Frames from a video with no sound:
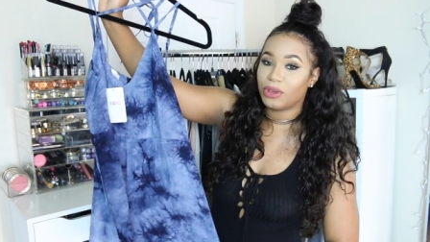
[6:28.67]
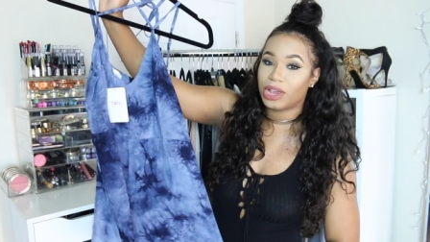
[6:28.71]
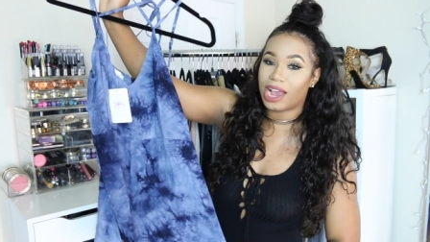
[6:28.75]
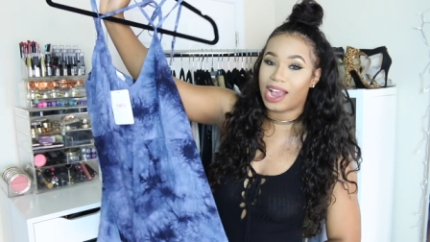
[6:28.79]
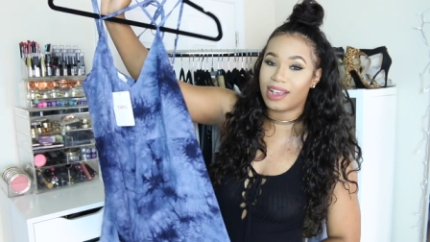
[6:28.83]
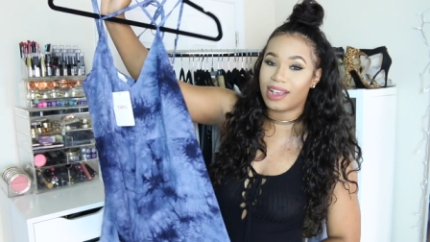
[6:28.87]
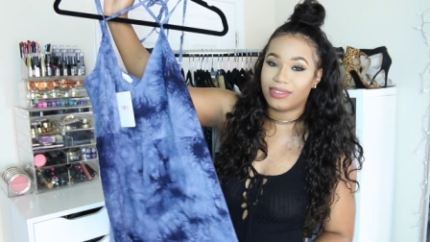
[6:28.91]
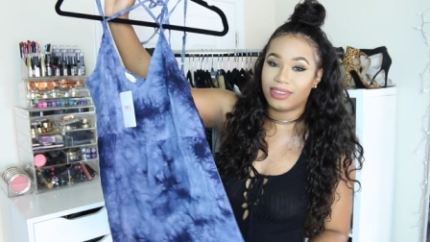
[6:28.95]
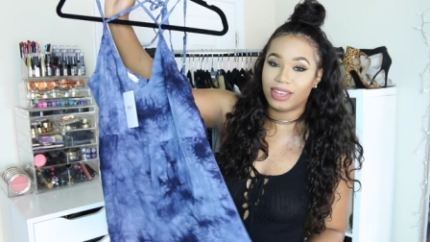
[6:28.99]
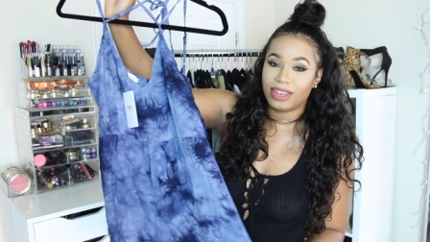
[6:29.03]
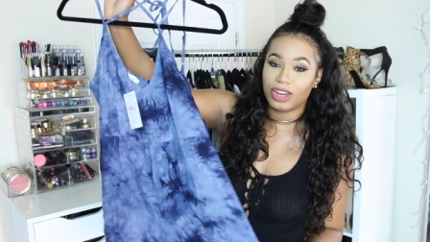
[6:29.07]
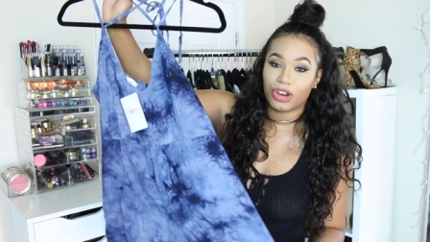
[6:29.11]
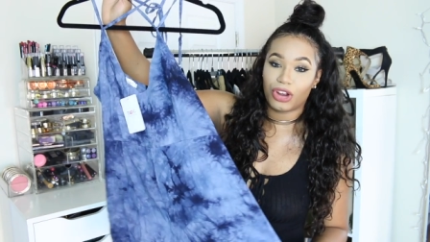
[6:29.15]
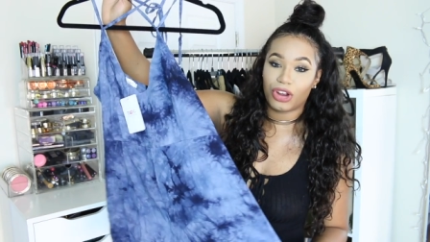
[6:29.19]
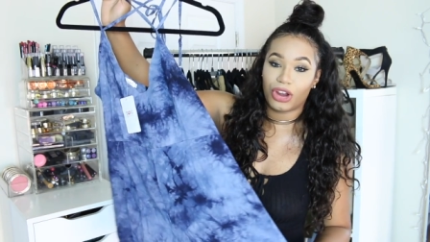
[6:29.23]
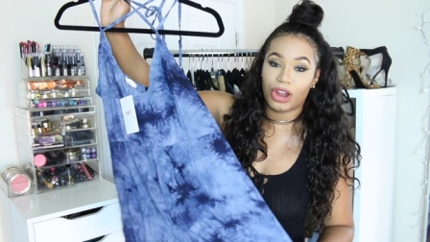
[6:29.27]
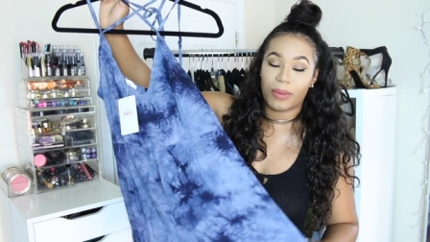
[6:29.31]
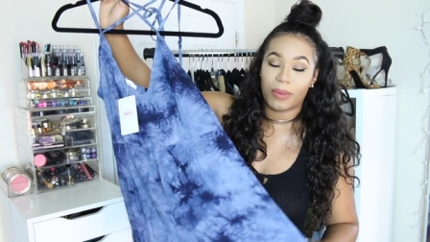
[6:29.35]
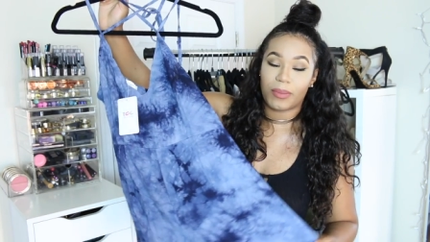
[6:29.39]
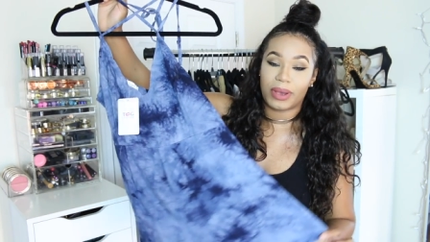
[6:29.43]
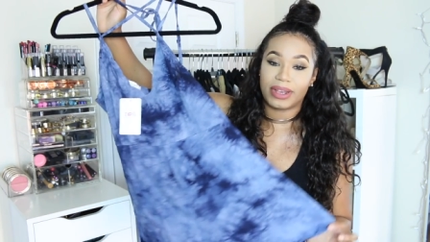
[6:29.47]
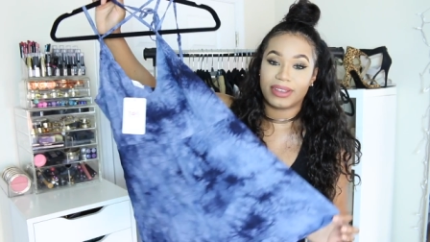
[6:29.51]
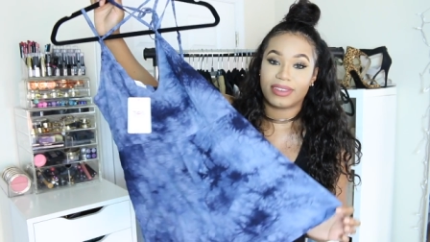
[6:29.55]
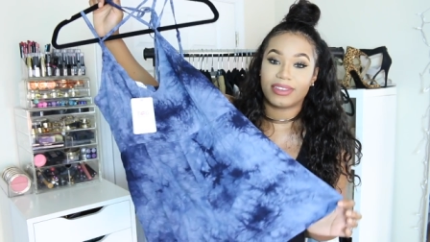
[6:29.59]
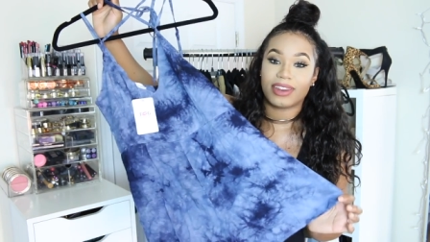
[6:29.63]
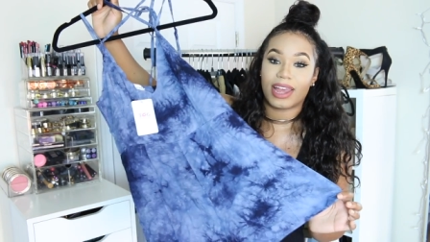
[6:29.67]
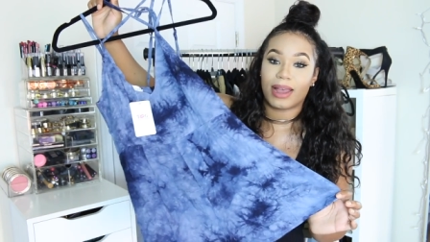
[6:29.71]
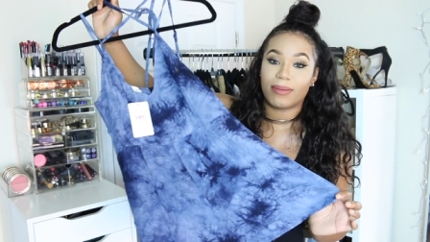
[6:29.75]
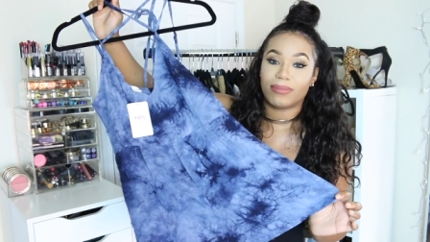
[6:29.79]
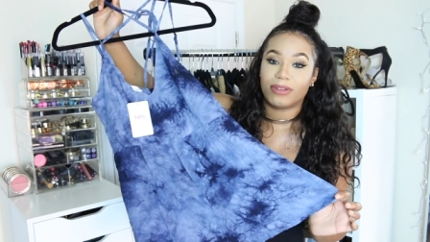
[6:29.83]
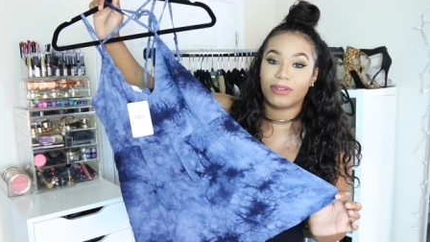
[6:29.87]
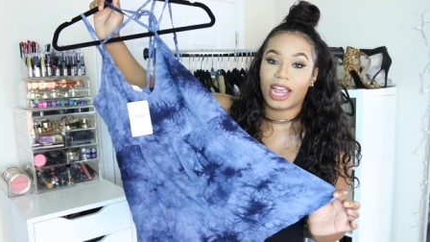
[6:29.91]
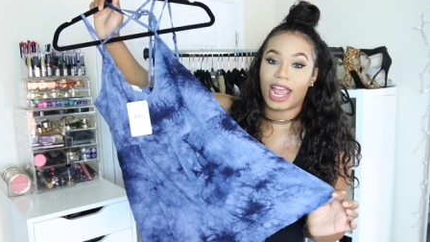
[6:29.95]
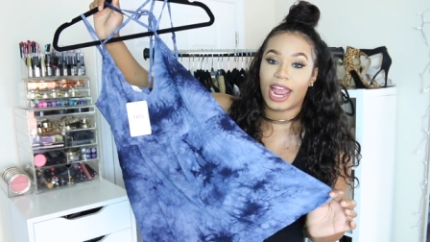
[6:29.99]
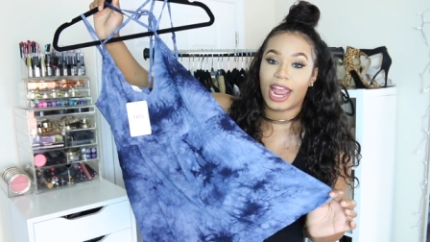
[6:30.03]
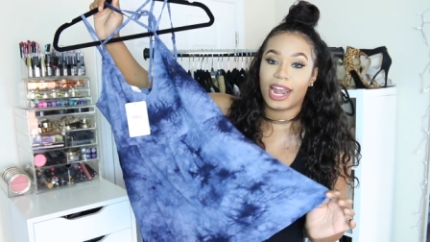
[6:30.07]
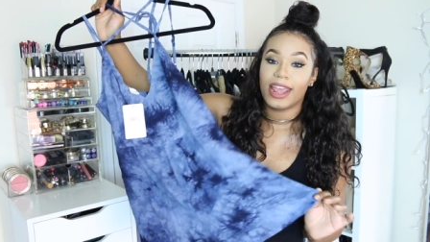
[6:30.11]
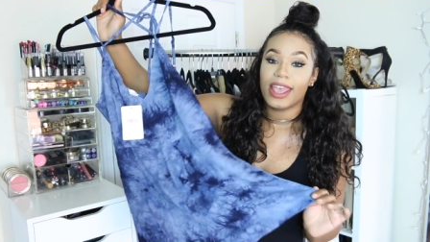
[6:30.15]
You guys seen her on my
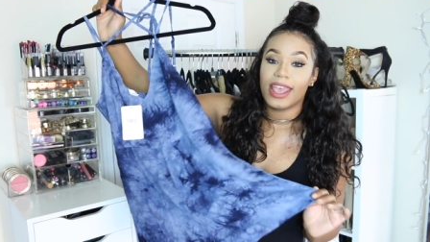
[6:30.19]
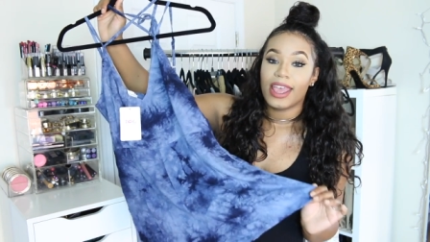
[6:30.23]
Snapchat.